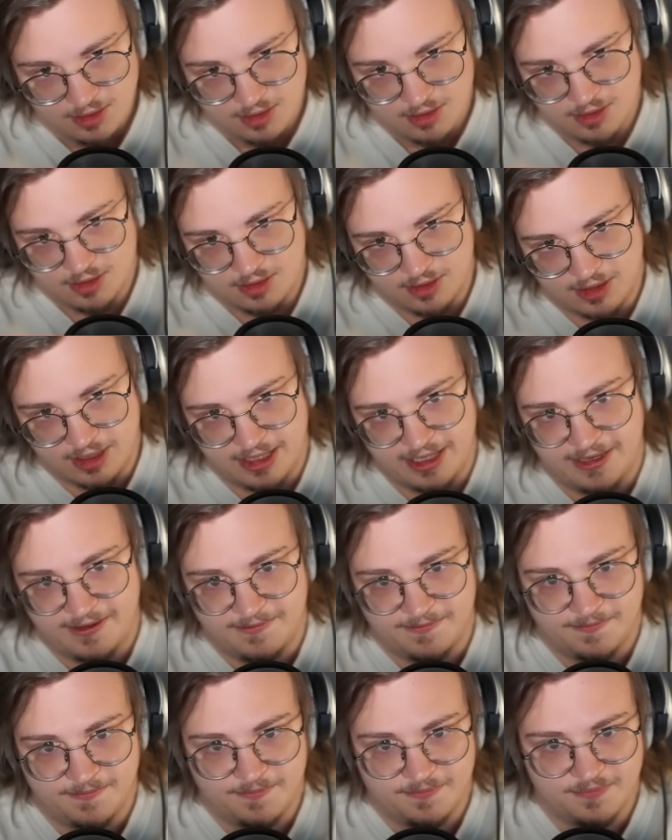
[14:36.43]
Alright.
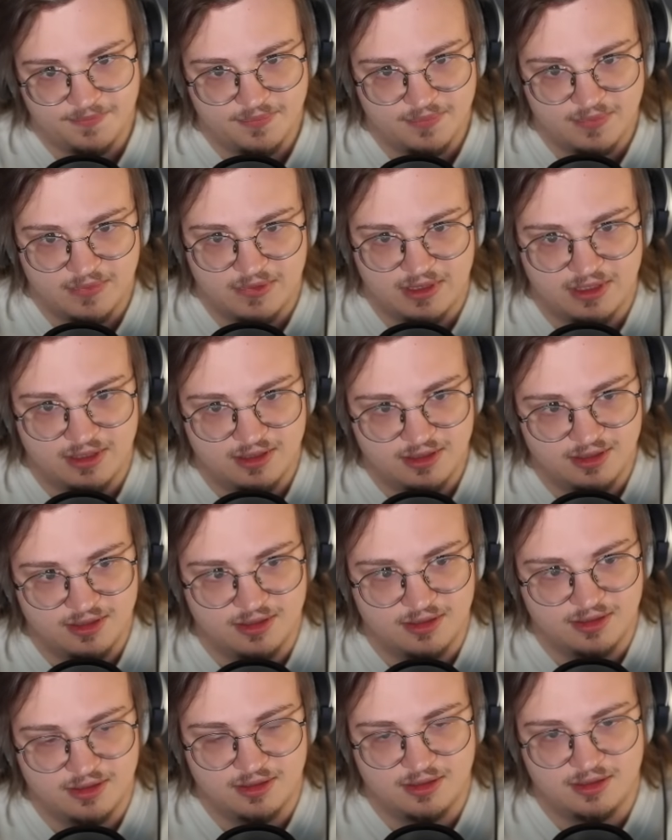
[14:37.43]

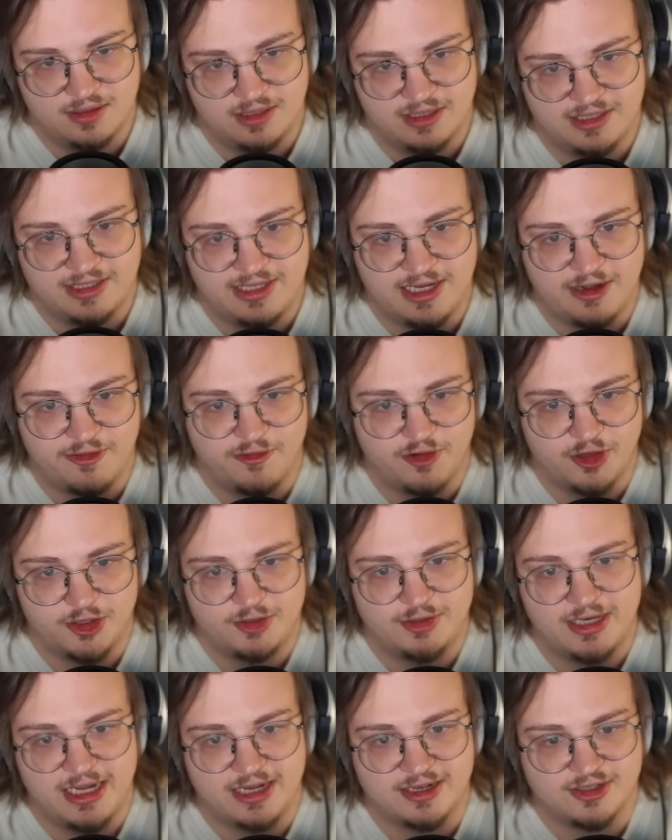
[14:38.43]
Let's see how far you
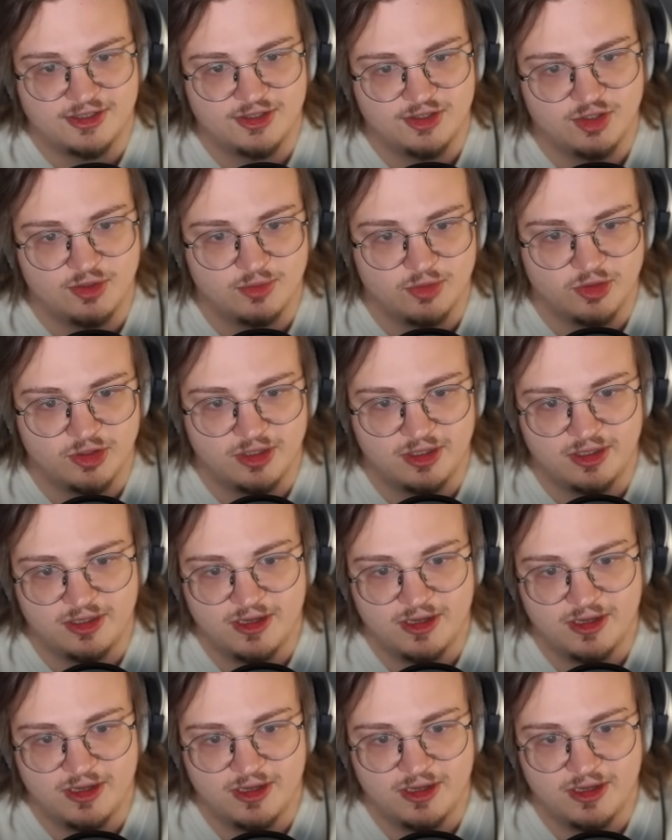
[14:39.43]
take us, Azumarill.